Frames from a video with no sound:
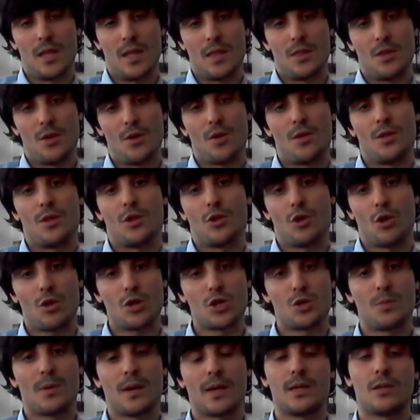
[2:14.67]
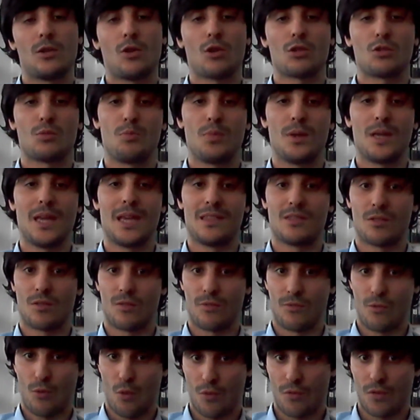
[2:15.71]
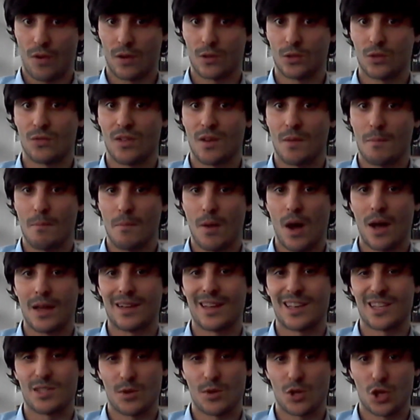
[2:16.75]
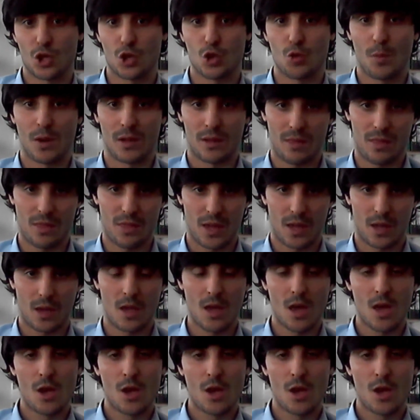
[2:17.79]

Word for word: the knowledge might not be in the forefront of their mind as much as you might think.